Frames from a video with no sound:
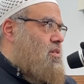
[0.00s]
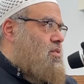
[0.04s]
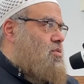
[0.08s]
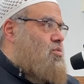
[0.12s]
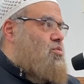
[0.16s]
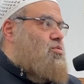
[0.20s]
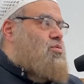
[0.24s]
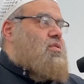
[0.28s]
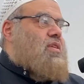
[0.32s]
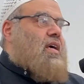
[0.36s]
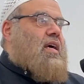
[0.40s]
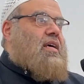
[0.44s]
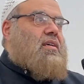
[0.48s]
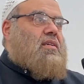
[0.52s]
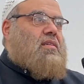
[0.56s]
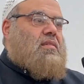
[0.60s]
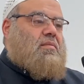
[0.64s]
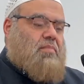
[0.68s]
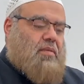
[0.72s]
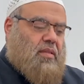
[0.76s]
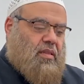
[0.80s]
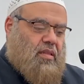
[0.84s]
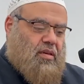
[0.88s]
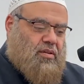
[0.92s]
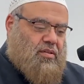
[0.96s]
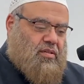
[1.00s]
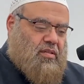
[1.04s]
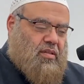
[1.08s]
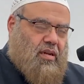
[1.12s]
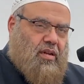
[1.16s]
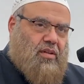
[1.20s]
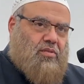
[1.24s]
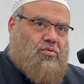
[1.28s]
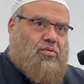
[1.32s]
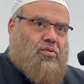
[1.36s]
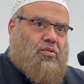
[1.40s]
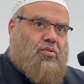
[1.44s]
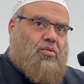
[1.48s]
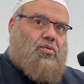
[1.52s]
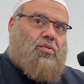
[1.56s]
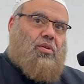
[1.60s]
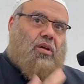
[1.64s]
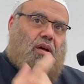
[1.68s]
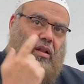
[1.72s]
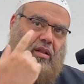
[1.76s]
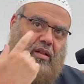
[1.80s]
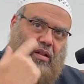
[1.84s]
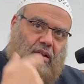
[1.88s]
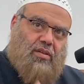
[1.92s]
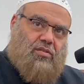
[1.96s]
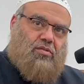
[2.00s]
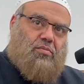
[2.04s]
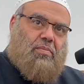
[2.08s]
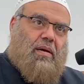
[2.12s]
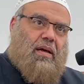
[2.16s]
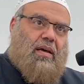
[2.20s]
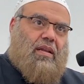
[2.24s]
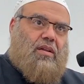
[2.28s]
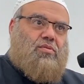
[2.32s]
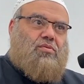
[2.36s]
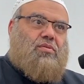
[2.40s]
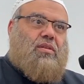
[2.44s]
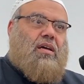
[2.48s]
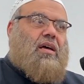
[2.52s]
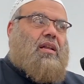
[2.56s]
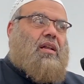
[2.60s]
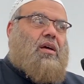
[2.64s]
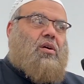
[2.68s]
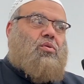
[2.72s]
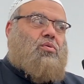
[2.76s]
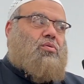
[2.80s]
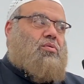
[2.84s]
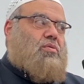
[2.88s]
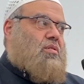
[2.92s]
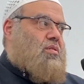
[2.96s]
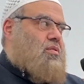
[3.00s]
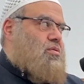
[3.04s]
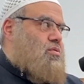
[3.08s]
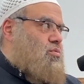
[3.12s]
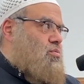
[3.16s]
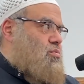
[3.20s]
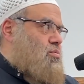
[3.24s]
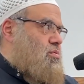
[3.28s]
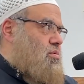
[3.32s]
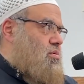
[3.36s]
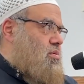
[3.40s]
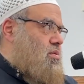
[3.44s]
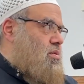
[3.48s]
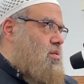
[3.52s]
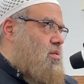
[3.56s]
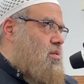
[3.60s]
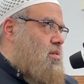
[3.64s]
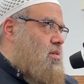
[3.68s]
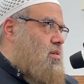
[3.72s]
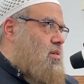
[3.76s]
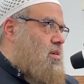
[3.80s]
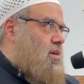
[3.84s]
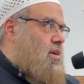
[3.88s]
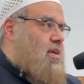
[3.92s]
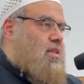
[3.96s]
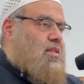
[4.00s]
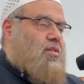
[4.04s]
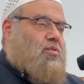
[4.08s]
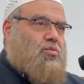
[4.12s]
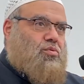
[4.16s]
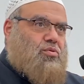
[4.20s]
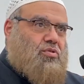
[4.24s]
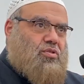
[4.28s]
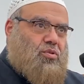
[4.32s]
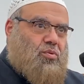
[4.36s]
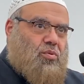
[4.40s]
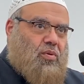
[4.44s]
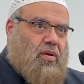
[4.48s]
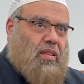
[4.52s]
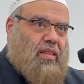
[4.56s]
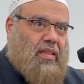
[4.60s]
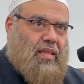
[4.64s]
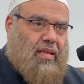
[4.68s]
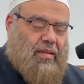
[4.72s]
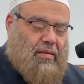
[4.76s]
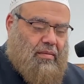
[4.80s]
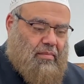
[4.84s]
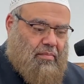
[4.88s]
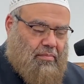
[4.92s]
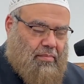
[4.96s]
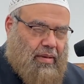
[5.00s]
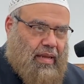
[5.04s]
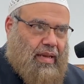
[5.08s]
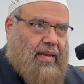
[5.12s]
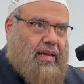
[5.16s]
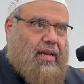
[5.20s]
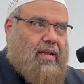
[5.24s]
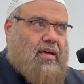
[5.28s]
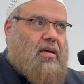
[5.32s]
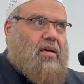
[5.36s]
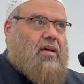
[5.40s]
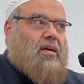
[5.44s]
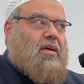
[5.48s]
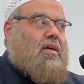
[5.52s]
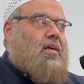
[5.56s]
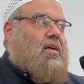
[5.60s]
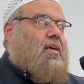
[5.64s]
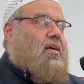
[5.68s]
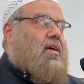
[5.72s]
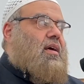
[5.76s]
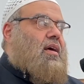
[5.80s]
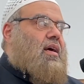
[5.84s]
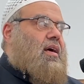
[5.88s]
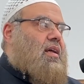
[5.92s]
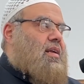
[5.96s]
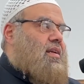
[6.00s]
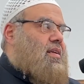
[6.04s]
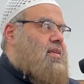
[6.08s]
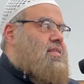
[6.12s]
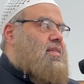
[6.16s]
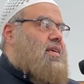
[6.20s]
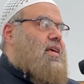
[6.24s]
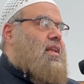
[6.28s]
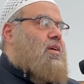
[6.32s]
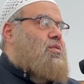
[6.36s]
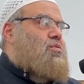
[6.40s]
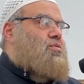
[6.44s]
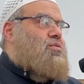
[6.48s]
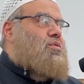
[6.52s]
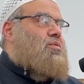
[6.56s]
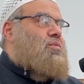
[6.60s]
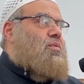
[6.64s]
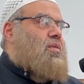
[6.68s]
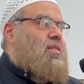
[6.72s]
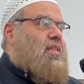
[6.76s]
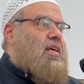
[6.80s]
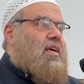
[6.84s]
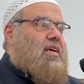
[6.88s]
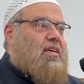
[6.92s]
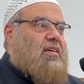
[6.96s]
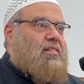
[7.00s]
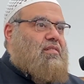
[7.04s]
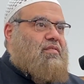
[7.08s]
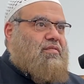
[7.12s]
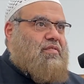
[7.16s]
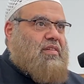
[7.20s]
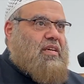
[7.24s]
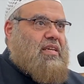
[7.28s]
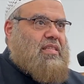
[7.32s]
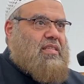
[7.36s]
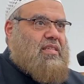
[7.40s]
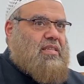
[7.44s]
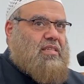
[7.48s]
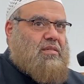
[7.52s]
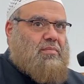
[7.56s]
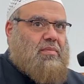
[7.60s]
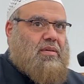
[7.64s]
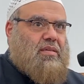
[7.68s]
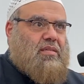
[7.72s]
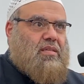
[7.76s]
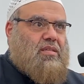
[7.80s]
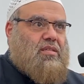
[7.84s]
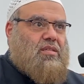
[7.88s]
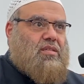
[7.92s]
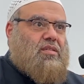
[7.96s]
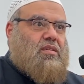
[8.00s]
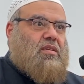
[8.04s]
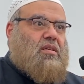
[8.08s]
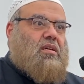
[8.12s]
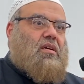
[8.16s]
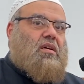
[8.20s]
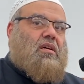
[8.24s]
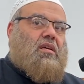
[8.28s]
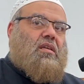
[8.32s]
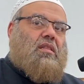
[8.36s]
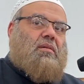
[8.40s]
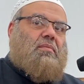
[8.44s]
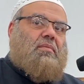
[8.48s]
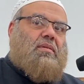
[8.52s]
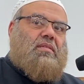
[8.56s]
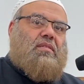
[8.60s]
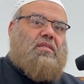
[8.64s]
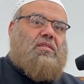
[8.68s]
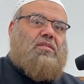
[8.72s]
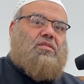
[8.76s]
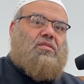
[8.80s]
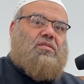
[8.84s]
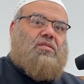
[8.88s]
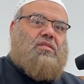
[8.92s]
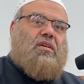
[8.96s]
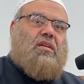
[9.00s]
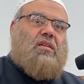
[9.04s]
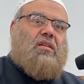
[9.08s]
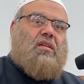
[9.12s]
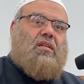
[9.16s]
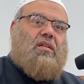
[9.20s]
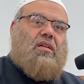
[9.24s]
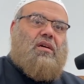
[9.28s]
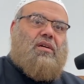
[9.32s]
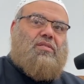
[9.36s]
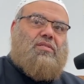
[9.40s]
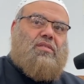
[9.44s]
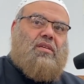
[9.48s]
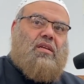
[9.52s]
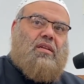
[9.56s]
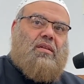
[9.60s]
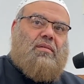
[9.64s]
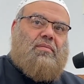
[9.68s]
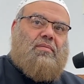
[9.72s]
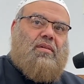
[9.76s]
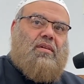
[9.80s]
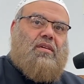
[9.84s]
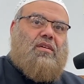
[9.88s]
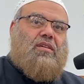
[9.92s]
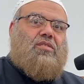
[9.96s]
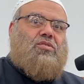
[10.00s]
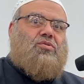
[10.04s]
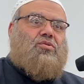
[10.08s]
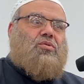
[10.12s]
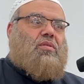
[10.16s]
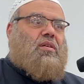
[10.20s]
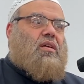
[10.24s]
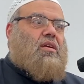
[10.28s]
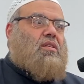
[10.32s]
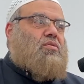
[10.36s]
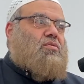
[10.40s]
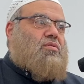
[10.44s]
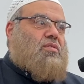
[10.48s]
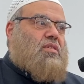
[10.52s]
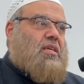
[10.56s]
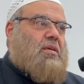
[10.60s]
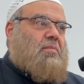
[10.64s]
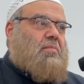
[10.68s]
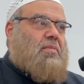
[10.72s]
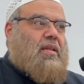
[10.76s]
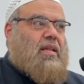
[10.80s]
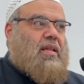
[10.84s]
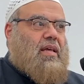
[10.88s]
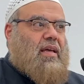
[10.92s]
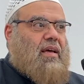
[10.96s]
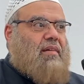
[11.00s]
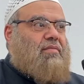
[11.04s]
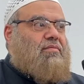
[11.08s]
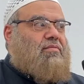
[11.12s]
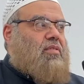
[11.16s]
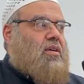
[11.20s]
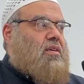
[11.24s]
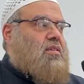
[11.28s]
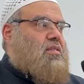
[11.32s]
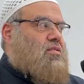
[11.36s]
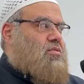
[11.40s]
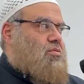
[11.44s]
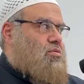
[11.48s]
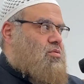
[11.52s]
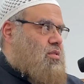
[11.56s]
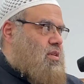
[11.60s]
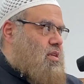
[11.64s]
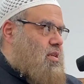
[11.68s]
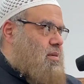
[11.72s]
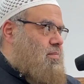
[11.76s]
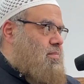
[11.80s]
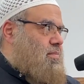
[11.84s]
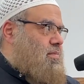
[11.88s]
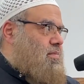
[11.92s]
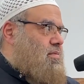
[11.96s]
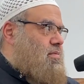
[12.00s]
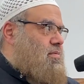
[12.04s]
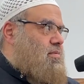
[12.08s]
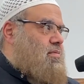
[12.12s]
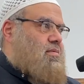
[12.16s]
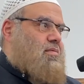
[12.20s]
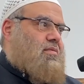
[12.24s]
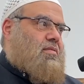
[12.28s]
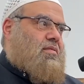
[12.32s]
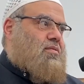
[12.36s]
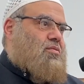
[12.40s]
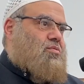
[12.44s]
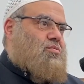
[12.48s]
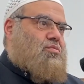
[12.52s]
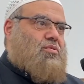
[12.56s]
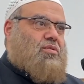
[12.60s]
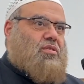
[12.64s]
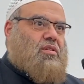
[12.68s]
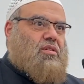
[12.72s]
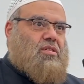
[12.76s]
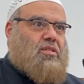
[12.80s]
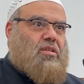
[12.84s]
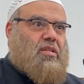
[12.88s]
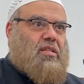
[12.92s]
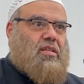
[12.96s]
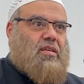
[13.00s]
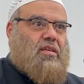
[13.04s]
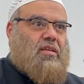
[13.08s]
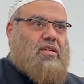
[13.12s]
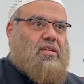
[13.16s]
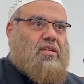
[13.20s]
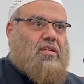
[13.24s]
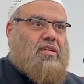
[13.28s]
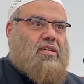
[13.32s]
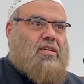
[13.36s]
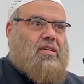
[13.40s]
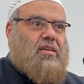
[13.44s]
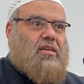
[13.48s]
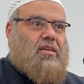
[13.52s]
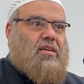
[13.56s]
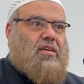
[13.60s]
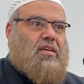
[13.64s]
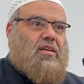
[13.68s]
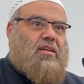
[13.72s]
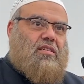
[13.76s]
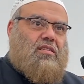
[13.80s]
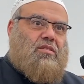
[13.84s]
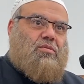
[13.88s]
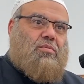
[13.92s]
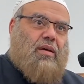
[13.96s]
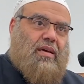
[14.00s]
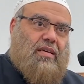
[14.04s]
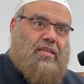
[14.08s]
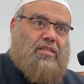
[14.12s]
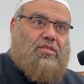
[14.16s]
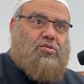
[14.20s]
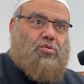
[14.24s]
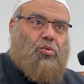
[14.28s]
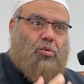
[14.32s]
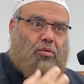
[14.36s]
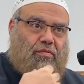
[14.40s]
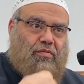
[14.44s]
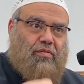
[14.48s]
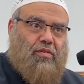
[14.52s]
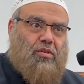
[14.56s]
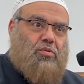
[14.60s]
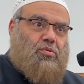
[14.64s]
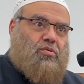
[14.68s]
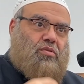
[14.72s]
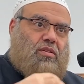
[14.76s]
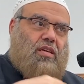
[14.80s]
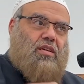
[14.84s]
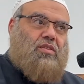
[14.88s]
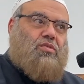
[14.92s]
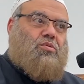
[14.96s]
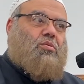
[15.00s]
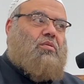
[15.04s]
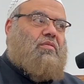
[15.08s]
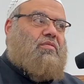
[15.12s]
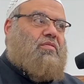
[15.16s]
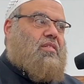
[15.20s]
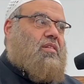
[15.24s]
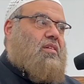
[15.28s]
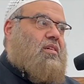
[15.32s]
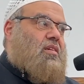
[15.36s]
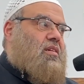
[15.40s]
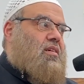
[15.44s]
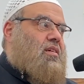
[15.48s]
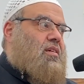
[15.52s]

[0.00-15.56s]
You're tired, but there's salatul dhuhr. Allah subhanahu wa ta'ala ordered you. And who's the one that ballagh al-risala? Who's the one that conveyed this message? The Messenger sallallahu alayhi wa sallam. So can you say, but I have rights to sleep? There's no such a thing. His rights over you takes over.